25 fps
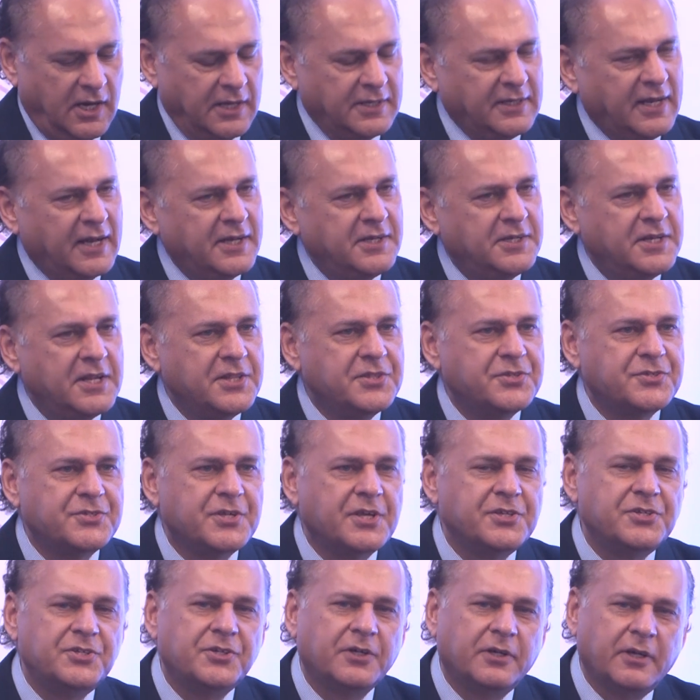a 19th
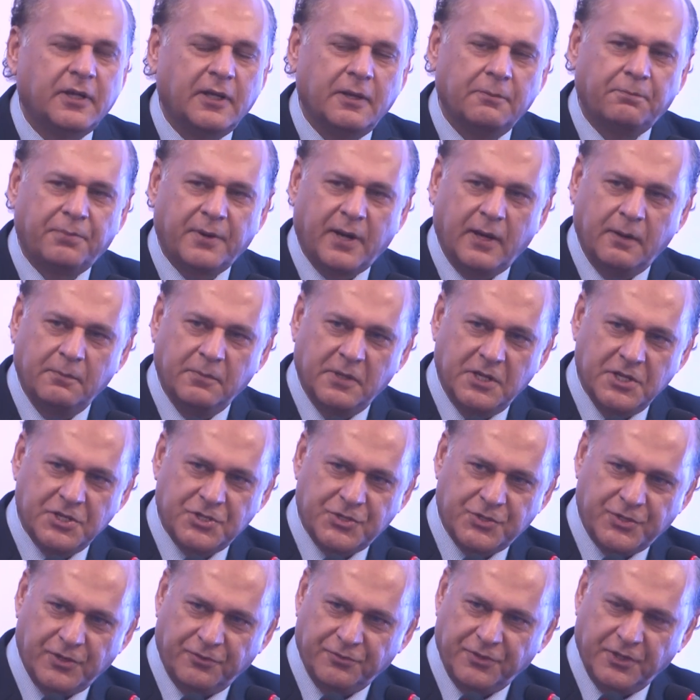century Prime
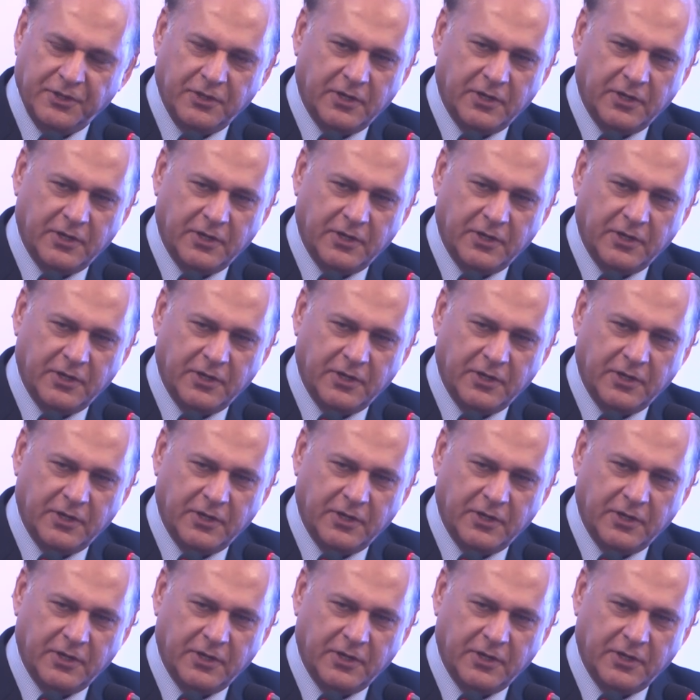Minister of